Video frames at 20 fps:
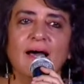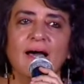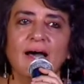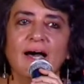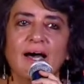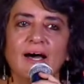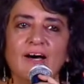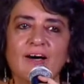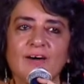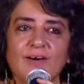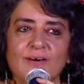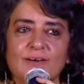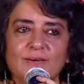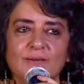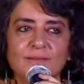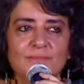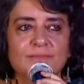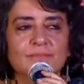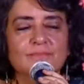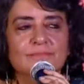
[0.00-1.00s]
Uh,
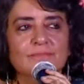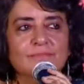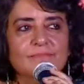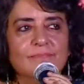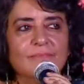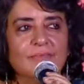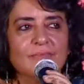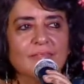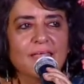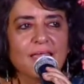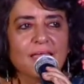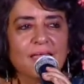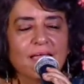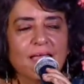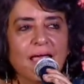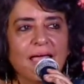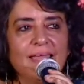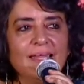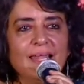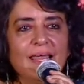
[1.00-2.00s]

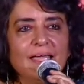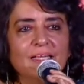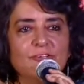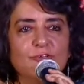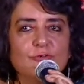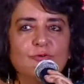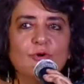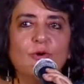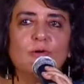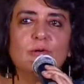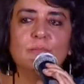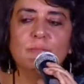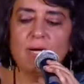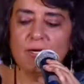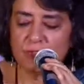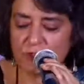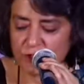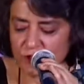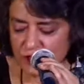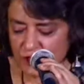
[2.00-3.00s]
I'd like to talk
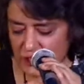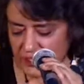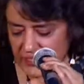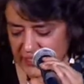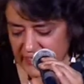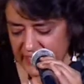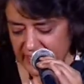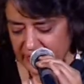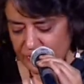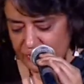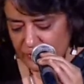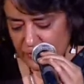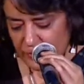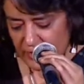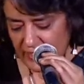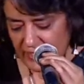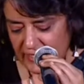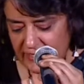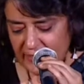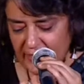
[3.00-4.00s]
about a journey
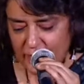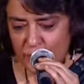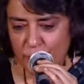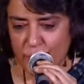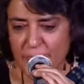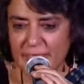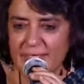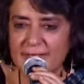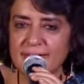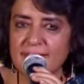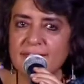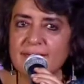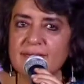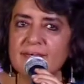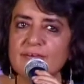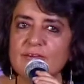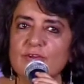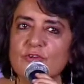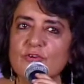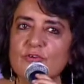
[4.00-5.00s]
today that we
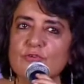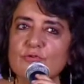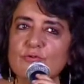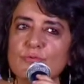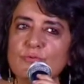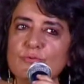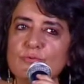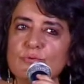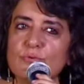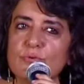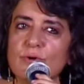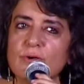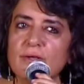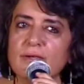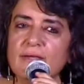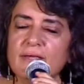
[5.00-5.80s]
did to